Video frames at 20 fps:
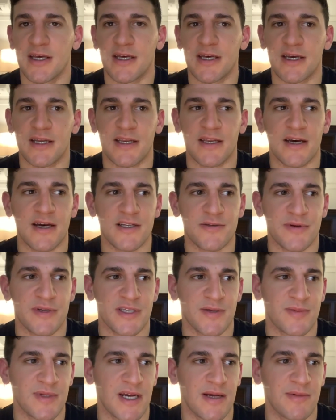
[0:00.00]
and uh, spend
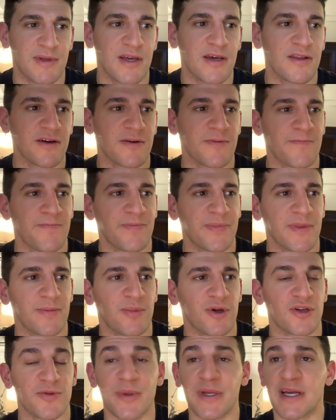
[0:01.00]
some time together.
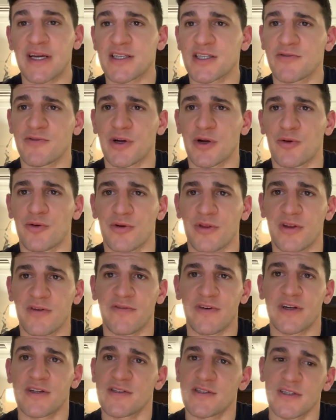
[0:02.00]
But it'll be nice to record the
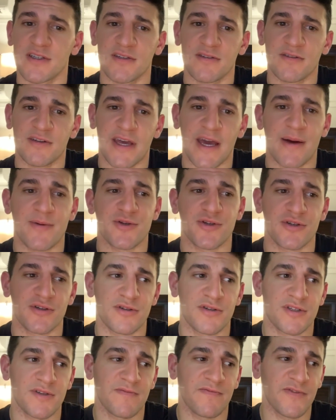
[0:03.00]
events and
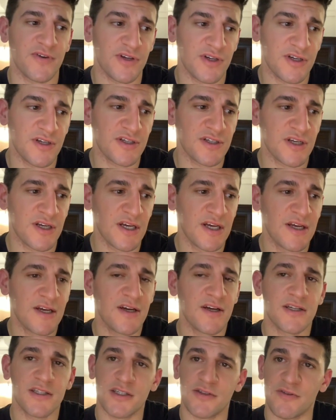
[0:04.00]
capture some footage
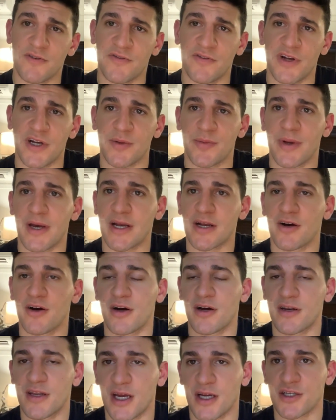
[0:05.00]
to reflect back
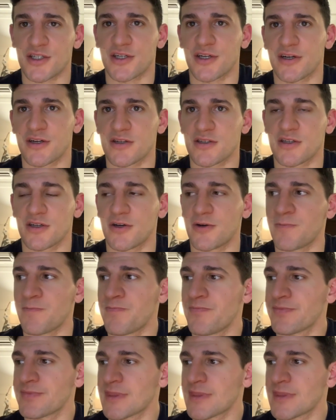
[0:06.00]
on next year. So